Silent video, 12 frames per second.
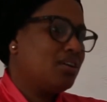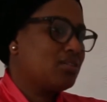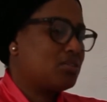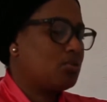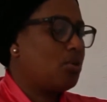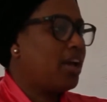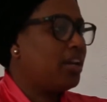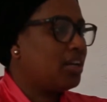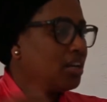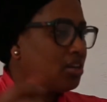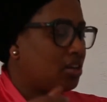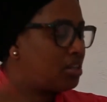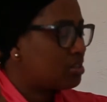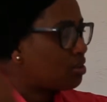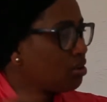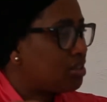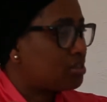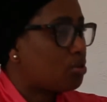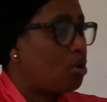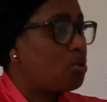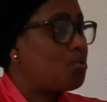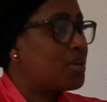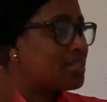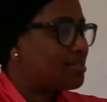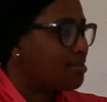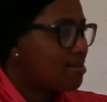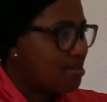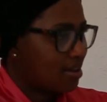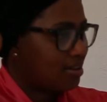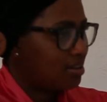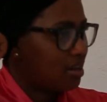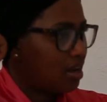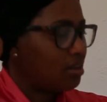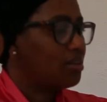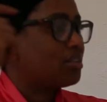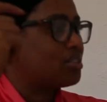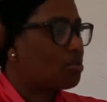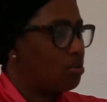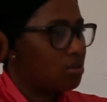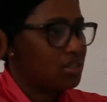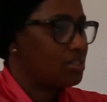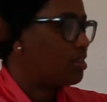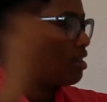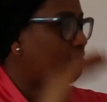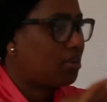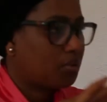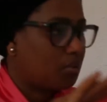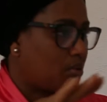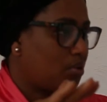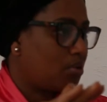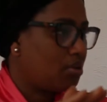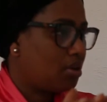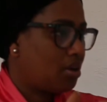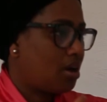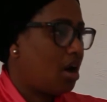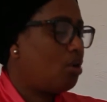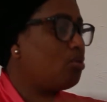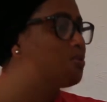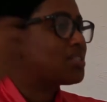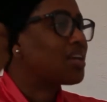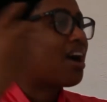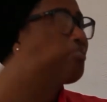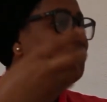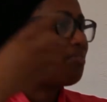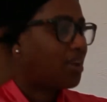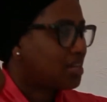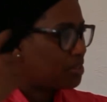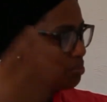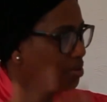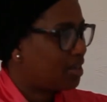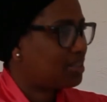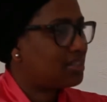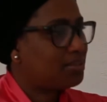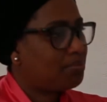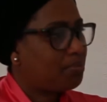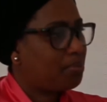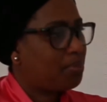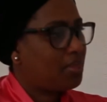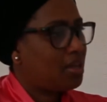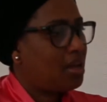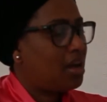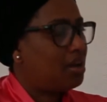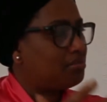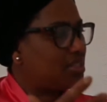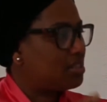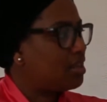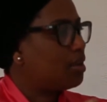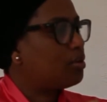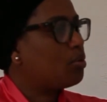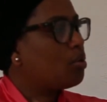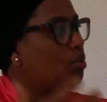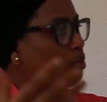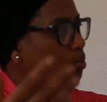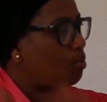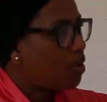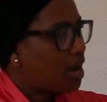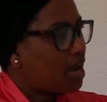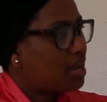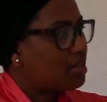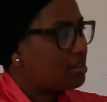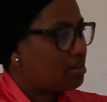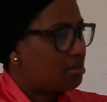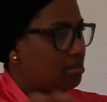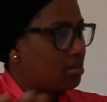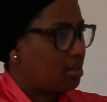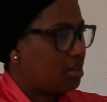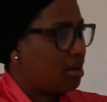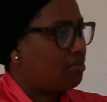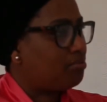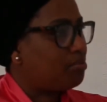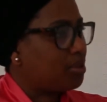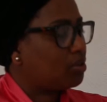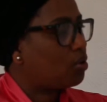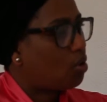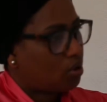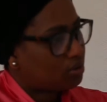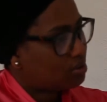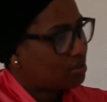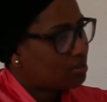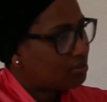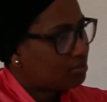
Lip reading: So, and it's always here. It's always never go. I always have flashback. I'm saying why they have been caught.